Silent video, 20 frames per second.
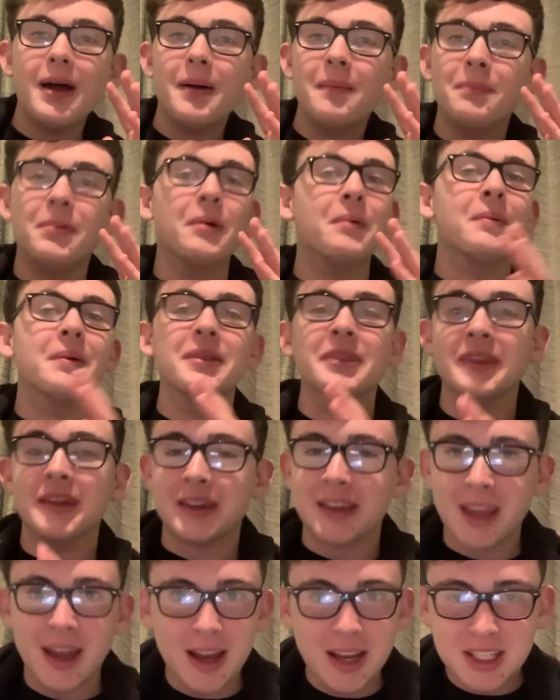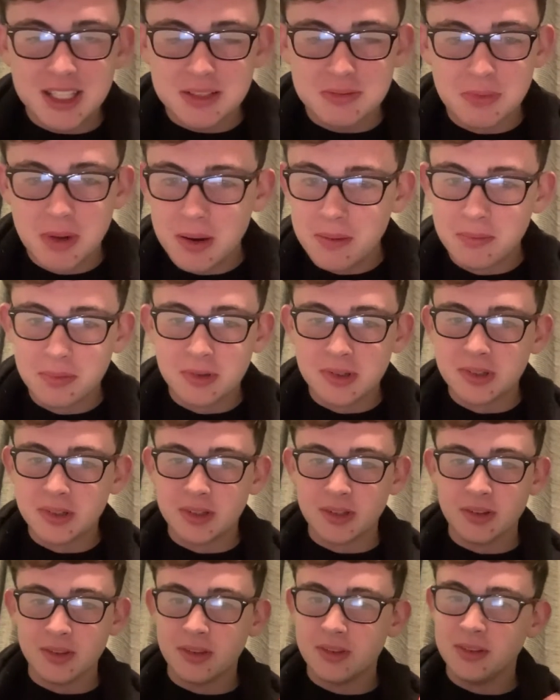but when the cast member,
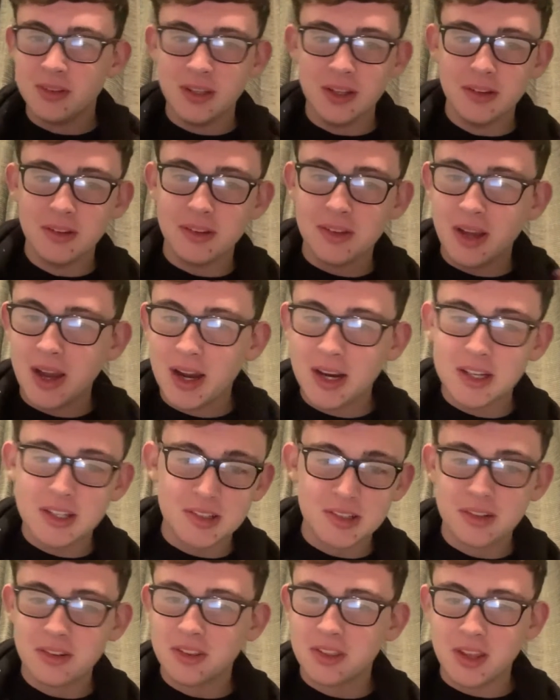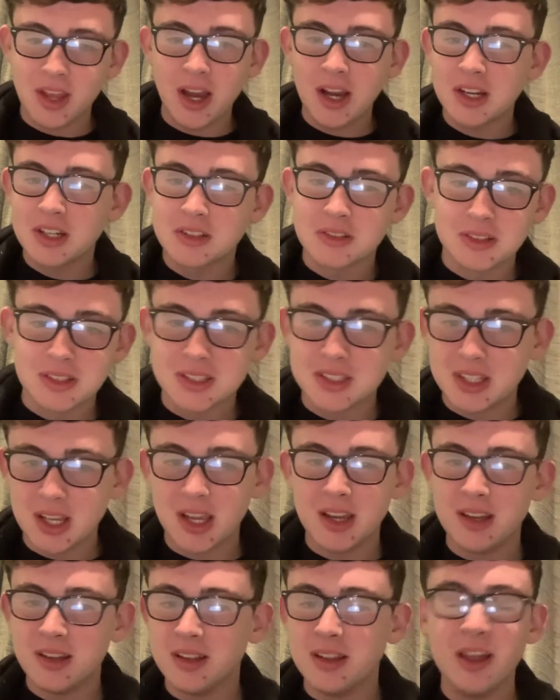or, the actor or the actress
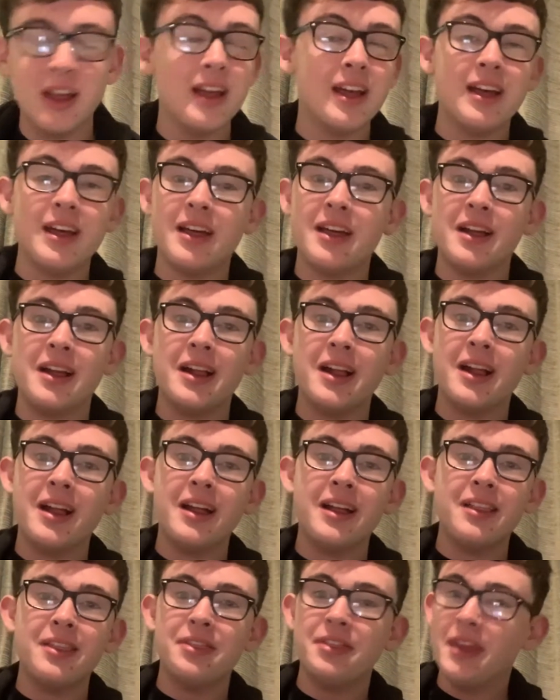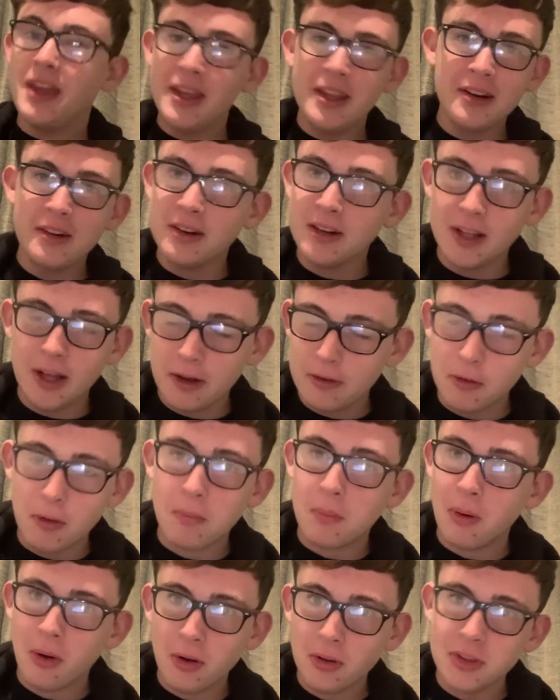say it, they don't have a
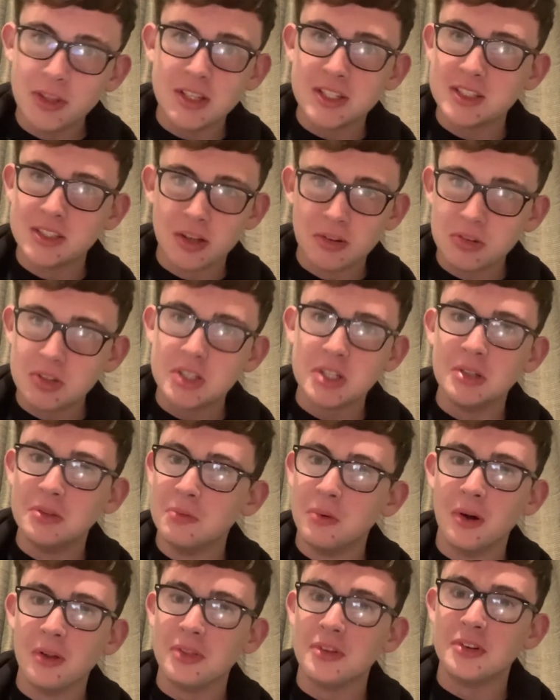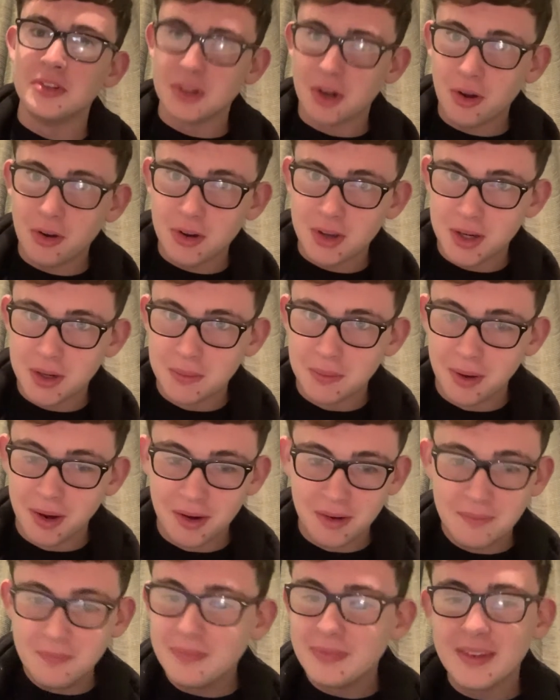baldy's notion what they're talking
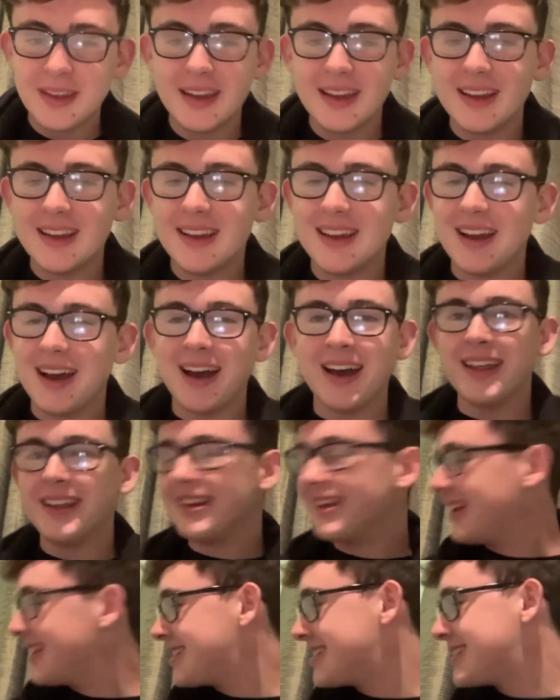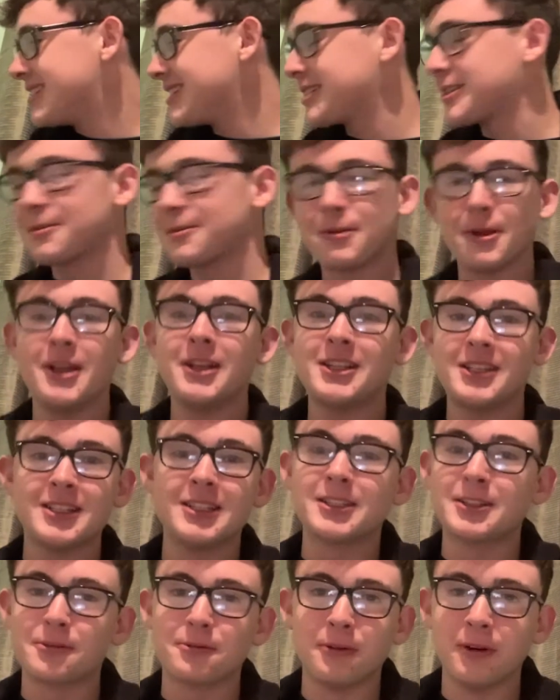about. It's
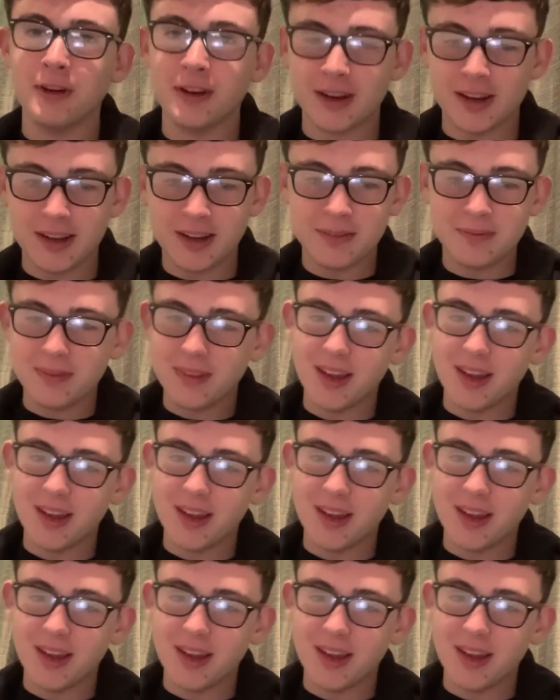just funny.